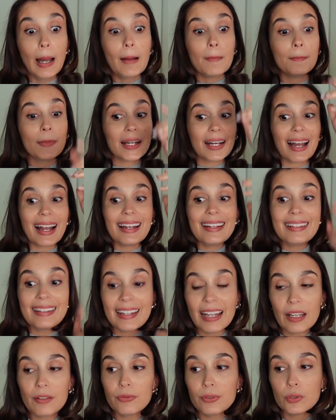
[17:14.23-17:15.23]
but I
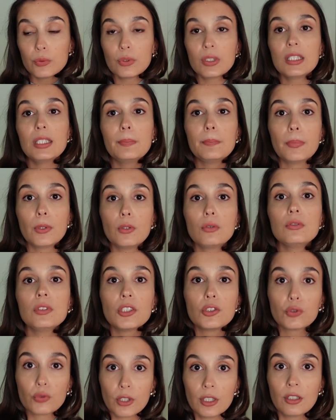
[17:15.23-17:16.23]
never really pulled the
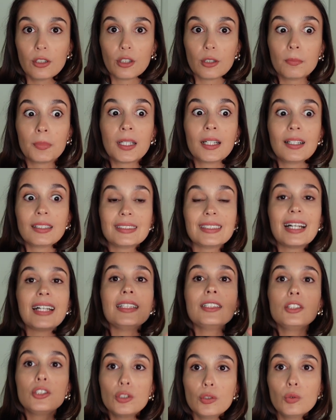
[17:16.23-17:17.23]
trigger because I
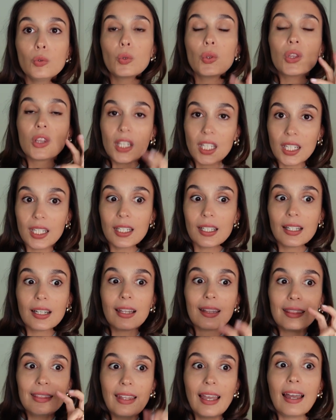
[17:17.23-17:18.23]
do think
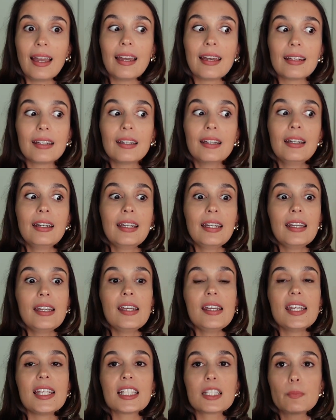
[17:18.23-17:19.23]
that
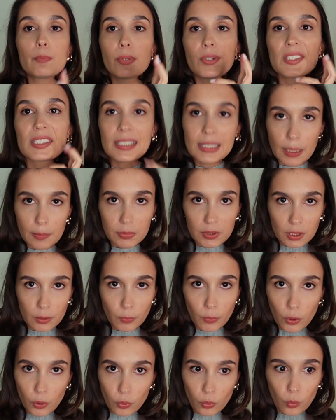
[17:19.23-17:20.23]
it's
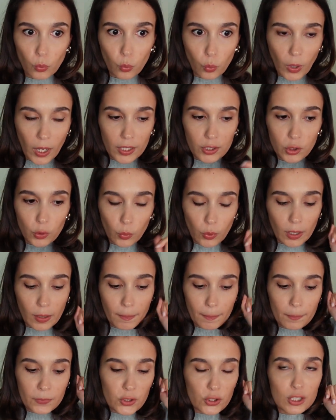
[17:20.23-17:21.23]
perceptible when you
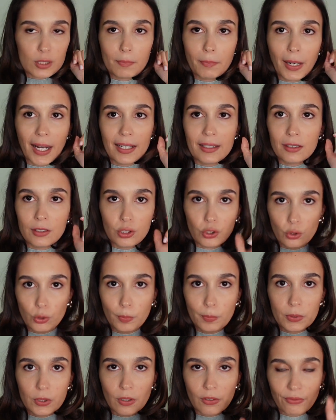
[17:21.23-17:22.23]
are just buying
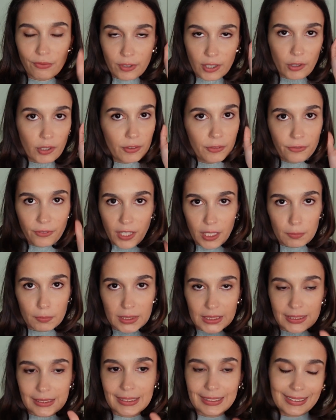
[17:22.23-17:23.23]
dupes of very
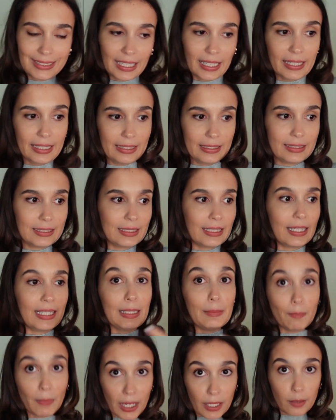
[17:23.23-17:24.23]
famous designs.
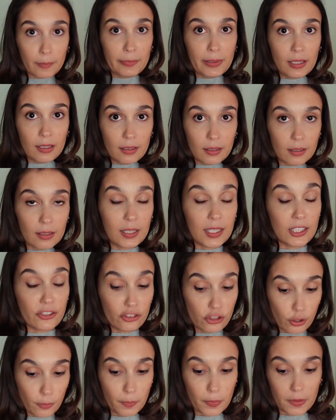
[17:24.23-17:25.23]
In my opinion, it
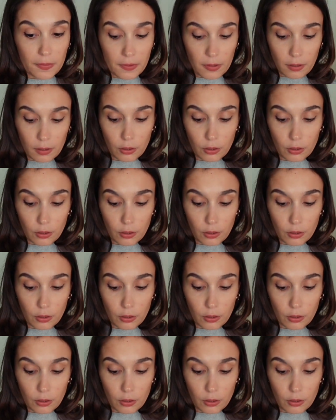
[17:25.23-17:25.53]
cheapens a